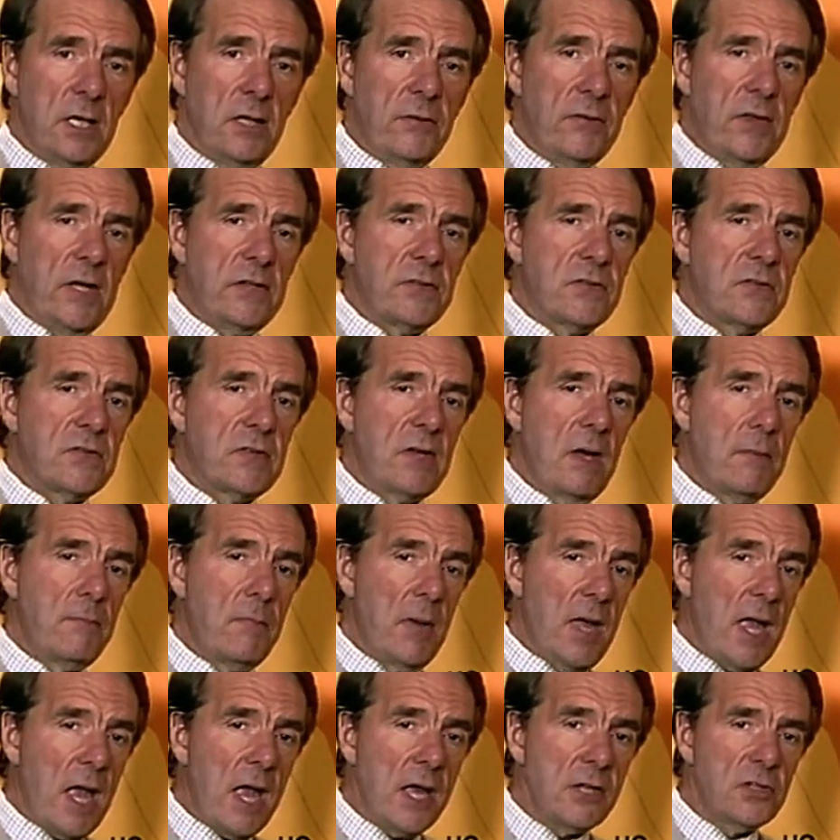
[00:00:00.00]
that some
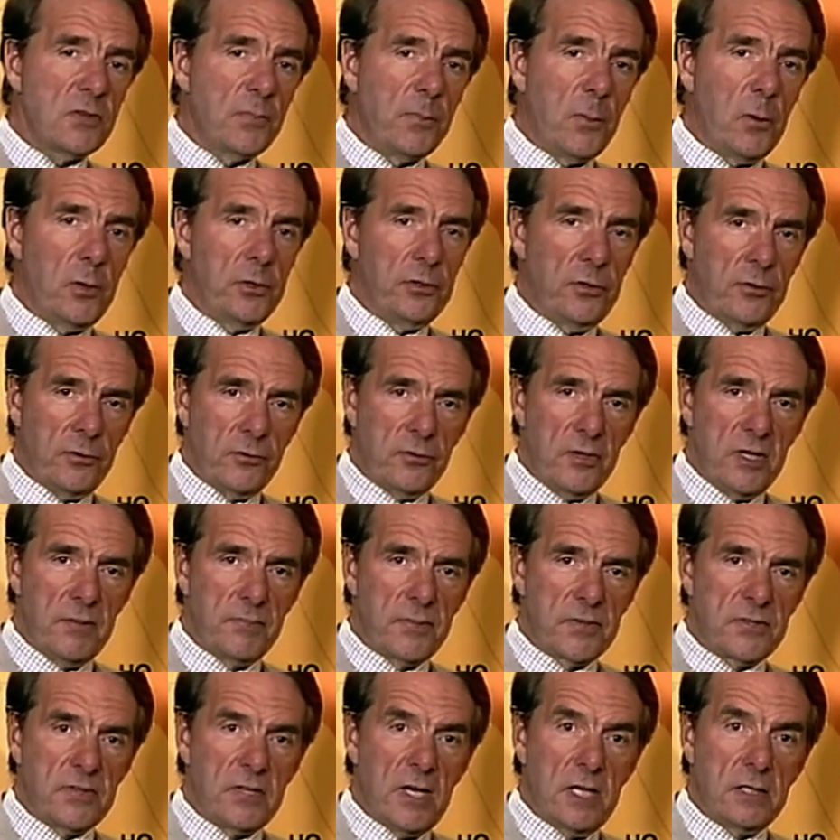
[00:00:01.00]

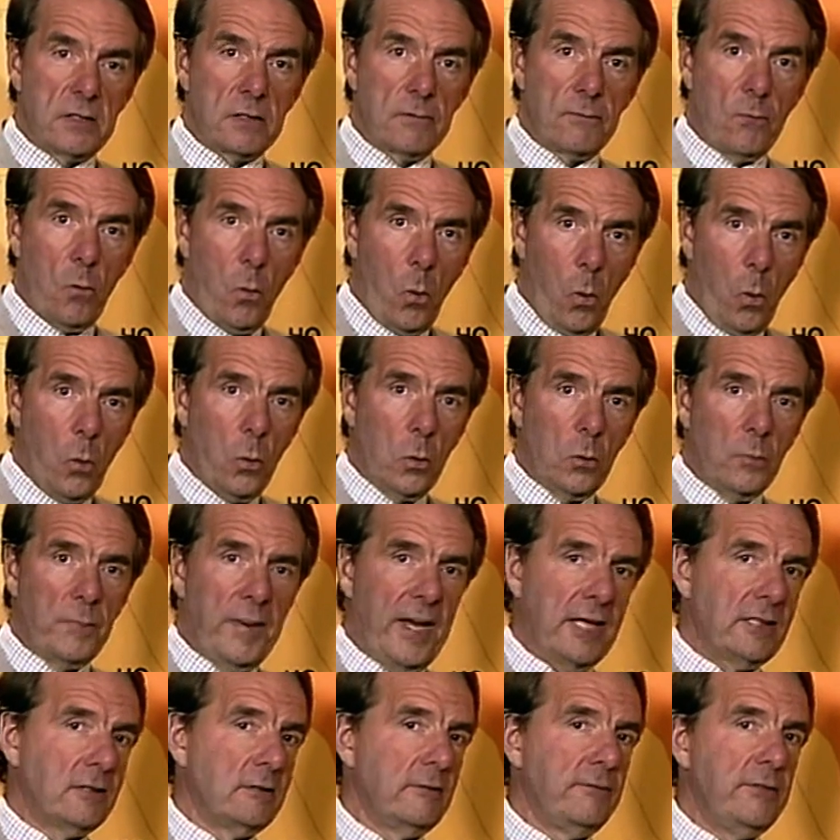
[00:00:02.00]
8.3% of all
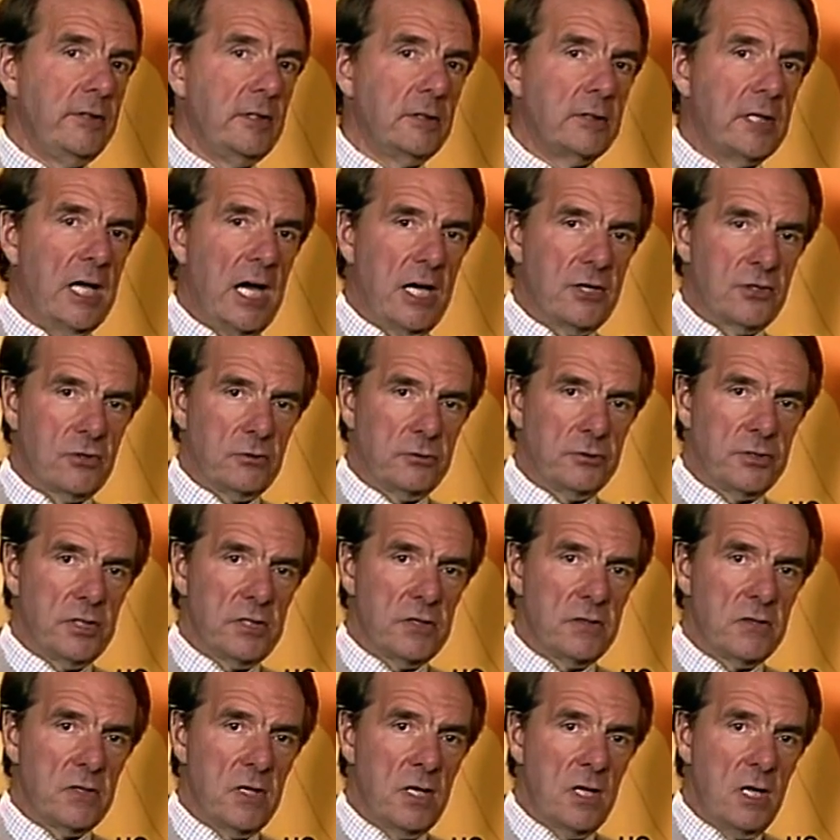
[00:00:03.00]
battlefield
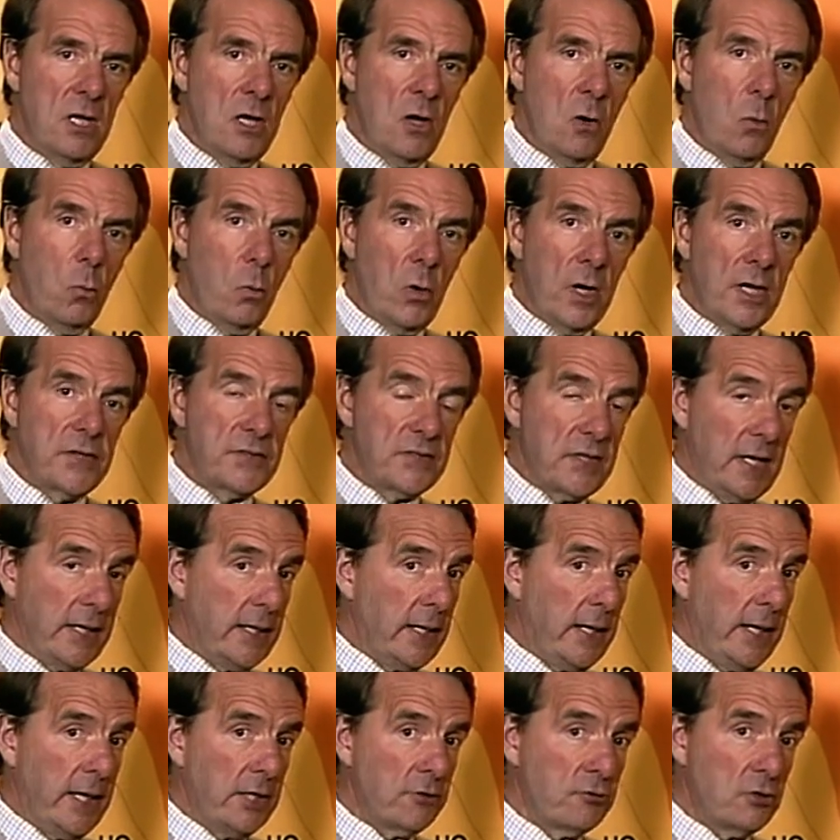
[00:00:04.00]
casualties were
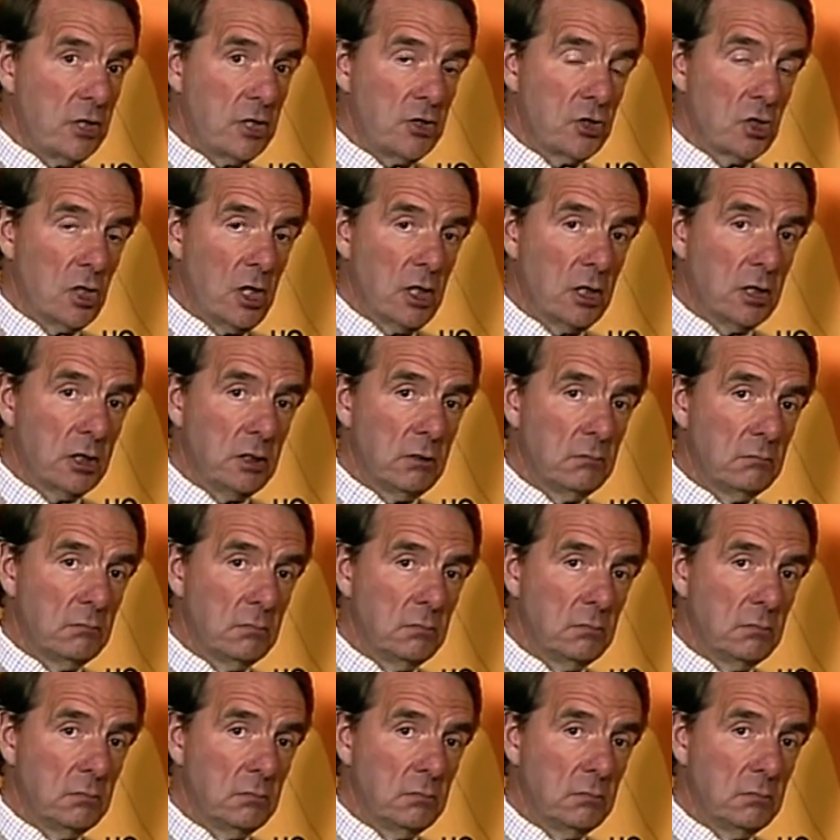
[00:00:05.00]
psychiatric shock.